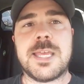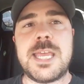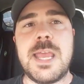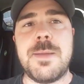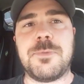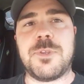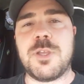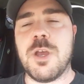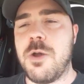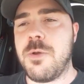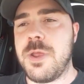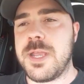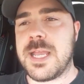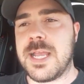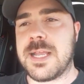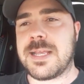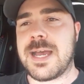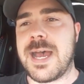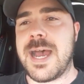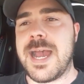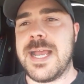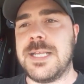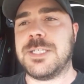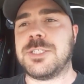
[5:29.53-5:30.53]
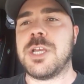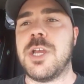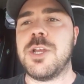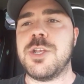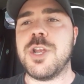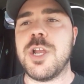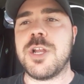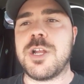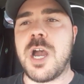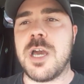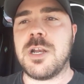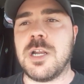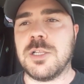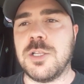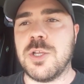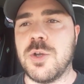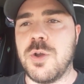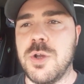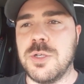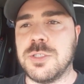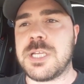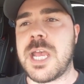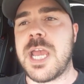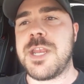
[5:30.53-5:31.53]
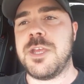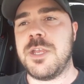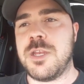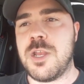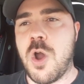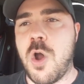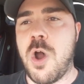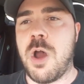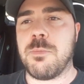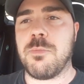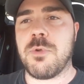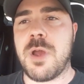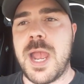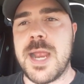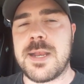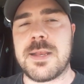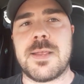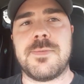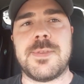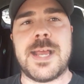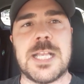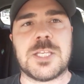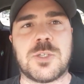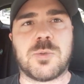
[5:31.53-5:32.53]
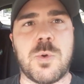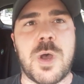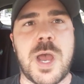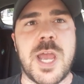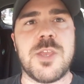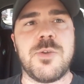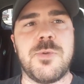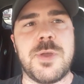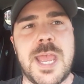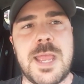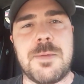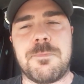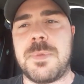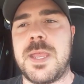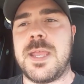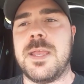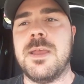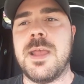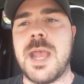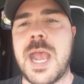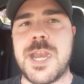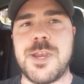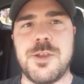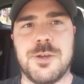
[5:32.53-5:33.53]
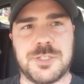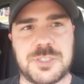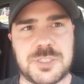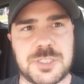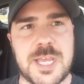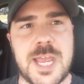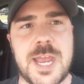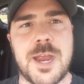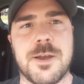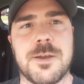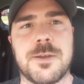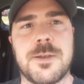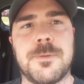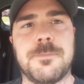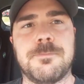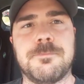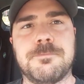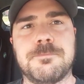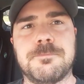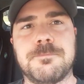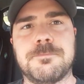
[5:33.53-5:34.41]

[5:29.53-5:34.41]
Keep doing it, guys. You're gonna lose and you know I'm right, and that's why you hate me and you're scared.